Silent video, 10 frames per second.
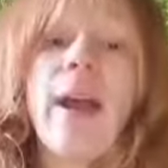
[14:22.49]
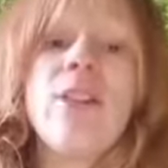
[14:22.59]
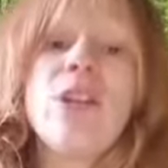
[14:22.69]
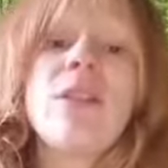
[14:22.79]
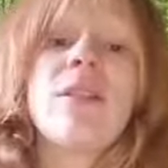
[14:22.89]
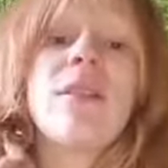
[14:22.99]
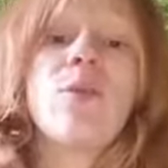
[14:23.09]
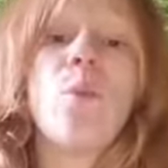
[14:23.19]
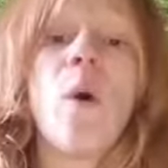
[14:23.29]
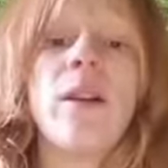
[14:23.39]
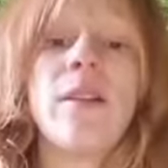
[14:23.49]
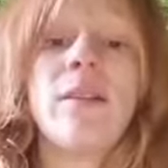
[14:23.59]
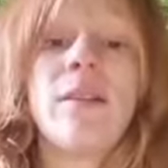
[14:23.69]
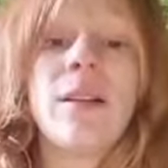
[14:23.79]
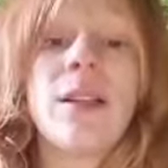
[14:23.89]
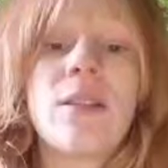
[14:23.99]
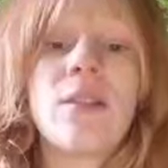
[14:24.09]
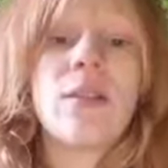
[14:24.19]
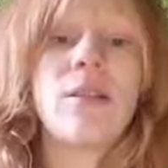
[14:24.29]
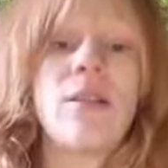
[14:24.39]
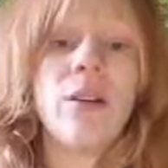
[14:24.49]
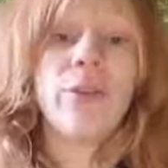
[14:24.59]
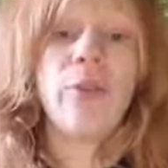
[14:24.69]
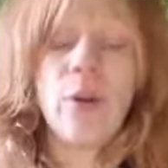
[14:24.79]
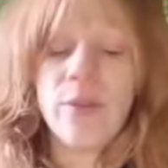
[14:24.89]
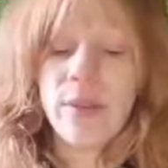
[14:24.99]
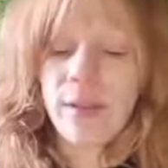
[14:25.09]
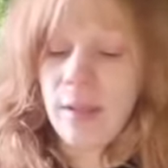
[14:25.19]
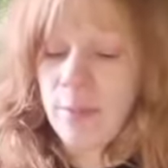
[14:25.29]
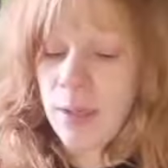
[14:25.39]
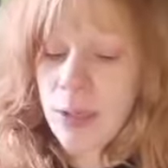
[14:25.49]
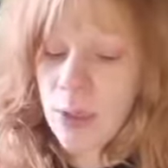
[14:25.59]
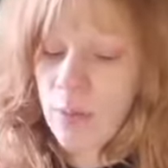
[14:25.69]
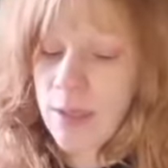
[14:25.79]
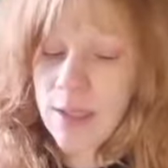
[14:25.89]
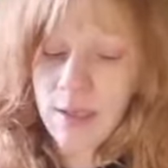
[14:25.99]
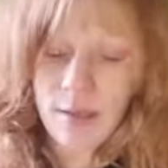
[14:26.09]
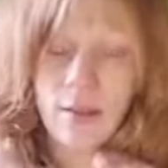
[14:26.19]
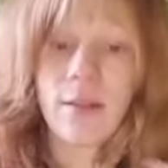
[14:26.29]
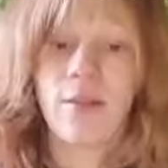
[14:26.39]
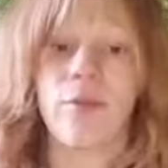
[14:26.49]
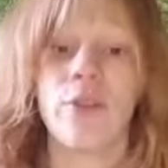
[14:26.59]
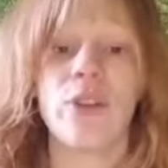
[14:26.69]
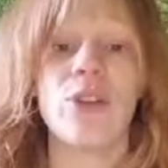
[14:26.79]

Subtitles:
If I just did one, it's gonna float a little bit, so it's,